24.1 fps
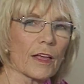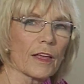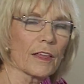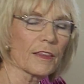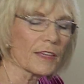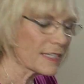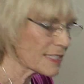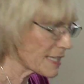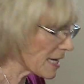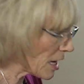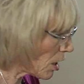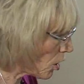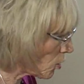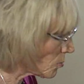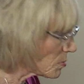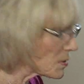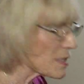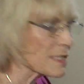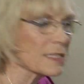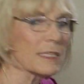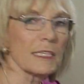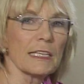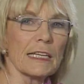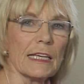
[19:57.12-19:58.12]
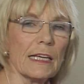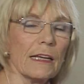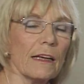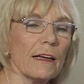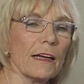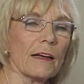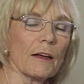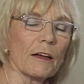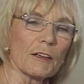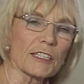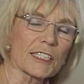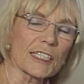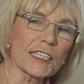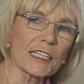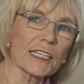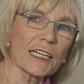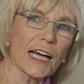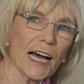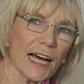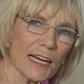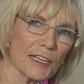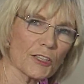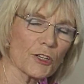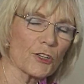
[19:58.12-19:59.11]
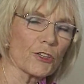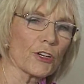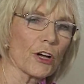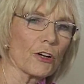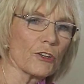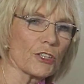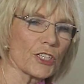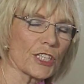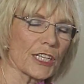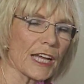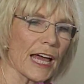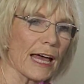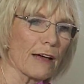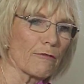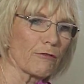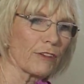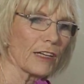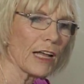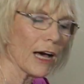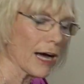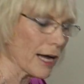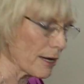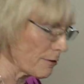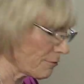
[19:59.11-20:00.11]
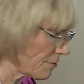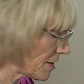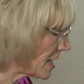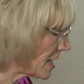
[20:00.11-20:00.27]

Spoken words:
This helps the staccato notes to have life